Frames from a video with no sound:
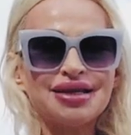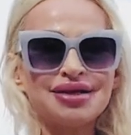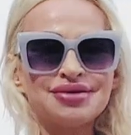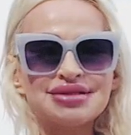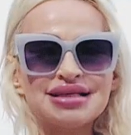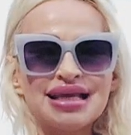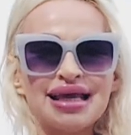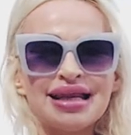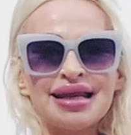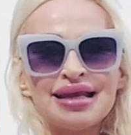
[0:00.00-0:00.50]

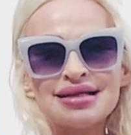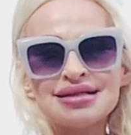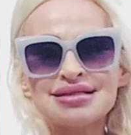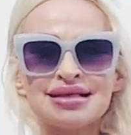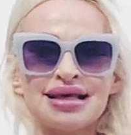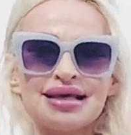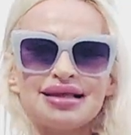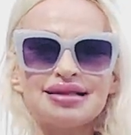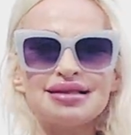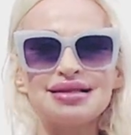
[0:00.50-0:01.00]
who's getting
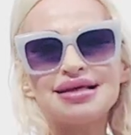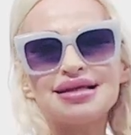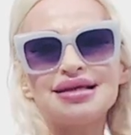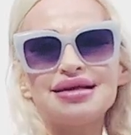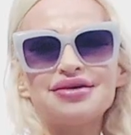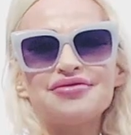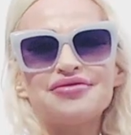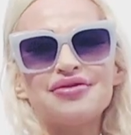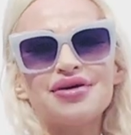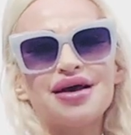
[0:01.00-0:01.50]

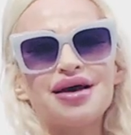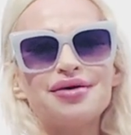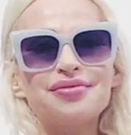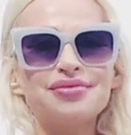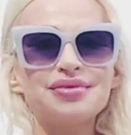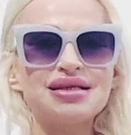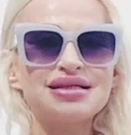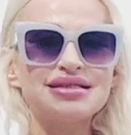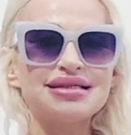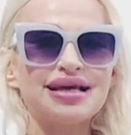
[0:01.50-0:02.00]
deleted
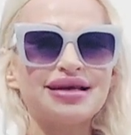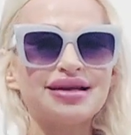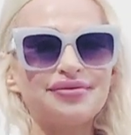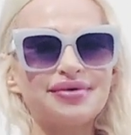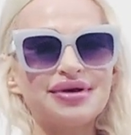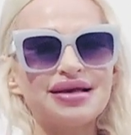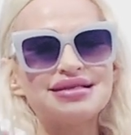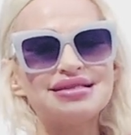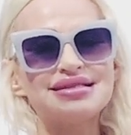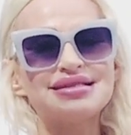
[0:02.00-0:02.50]
from the
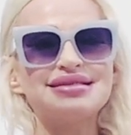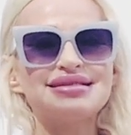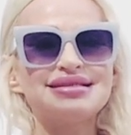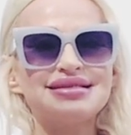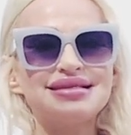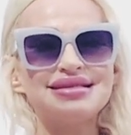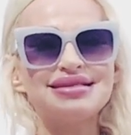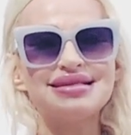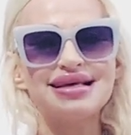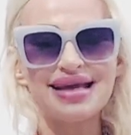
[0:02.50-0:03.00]
database this
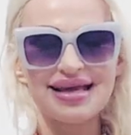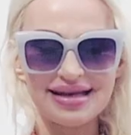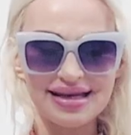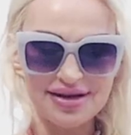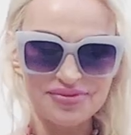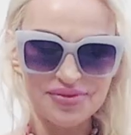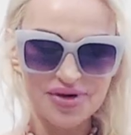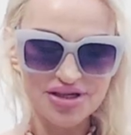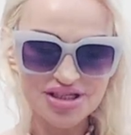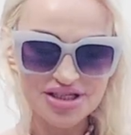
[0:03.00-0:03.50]
season
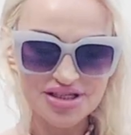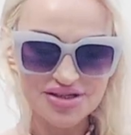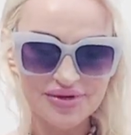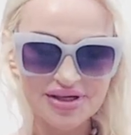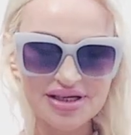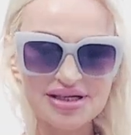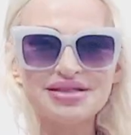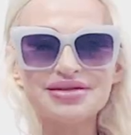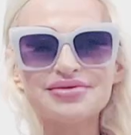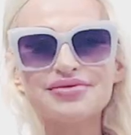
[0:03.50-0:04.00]
in March
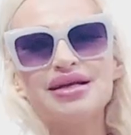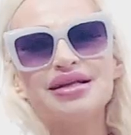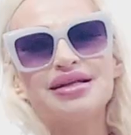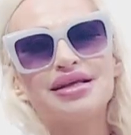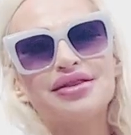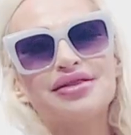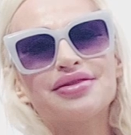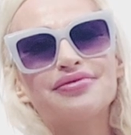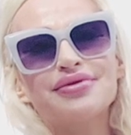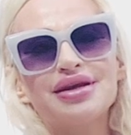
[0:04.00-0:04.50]

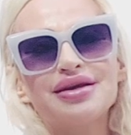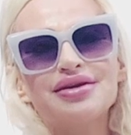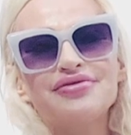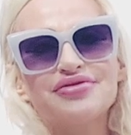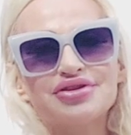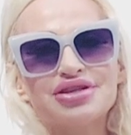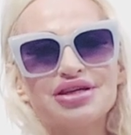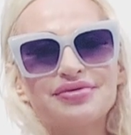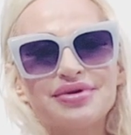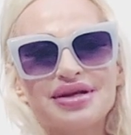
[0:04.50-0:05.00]
2023
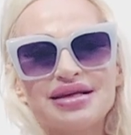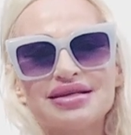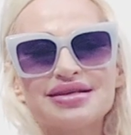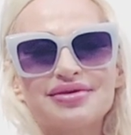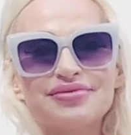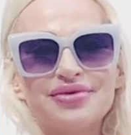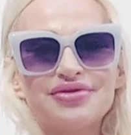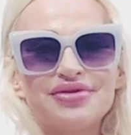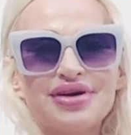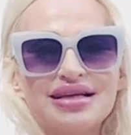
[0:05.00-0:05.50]
for Gemini, Sun,
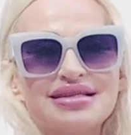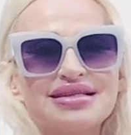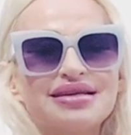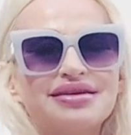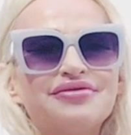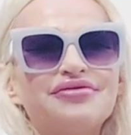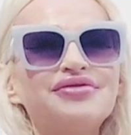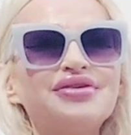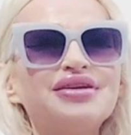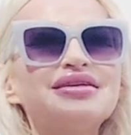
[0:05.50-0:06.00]
Moon, Rising,
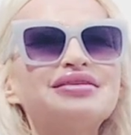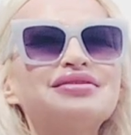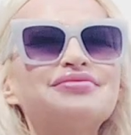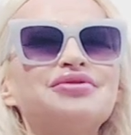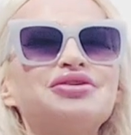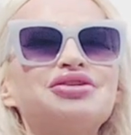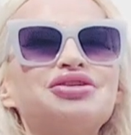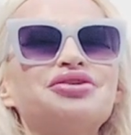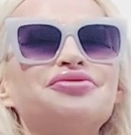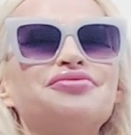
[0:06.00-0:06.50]
and Venus.
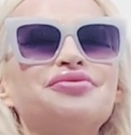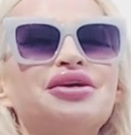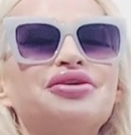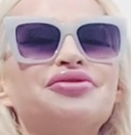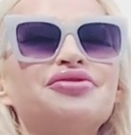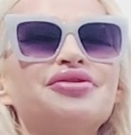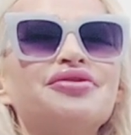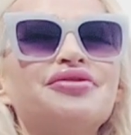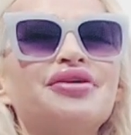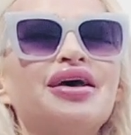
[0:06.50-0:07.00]
Please show me
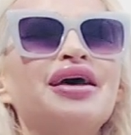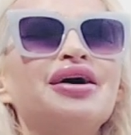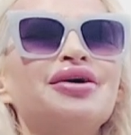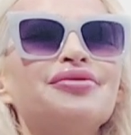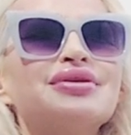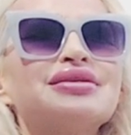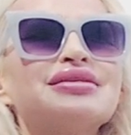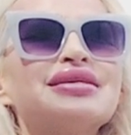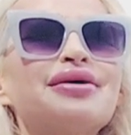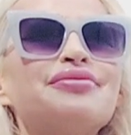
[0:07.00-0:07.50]
angels.
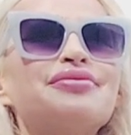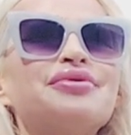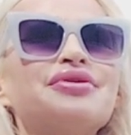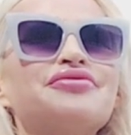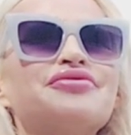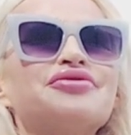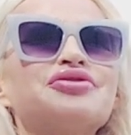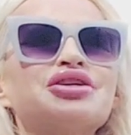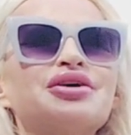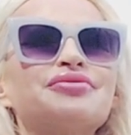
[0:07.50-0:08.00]
What is happening
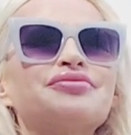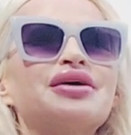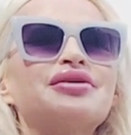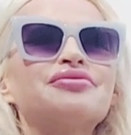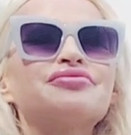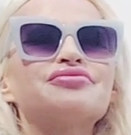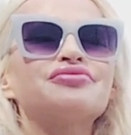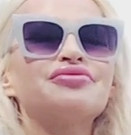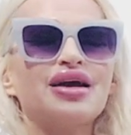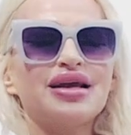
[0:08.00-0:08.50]
for Gemini
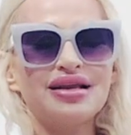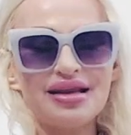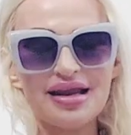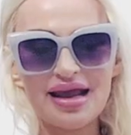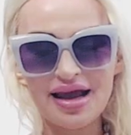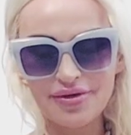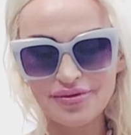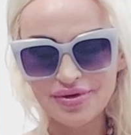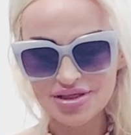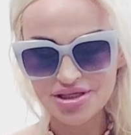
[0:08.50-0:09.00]
right
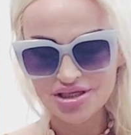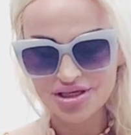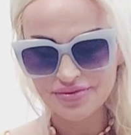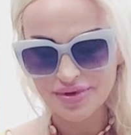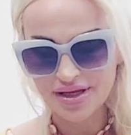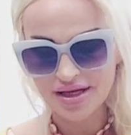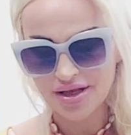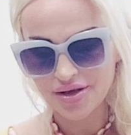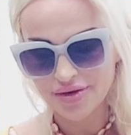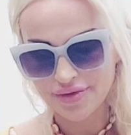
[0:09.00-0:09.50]
now? What is
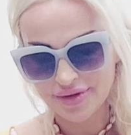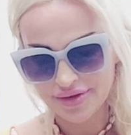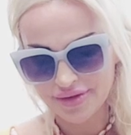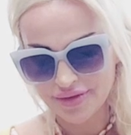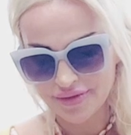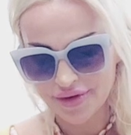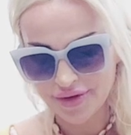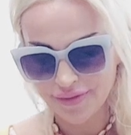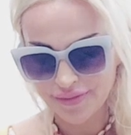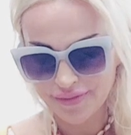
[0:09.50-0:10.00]
Gemini going
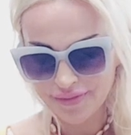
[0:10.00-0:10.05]
through?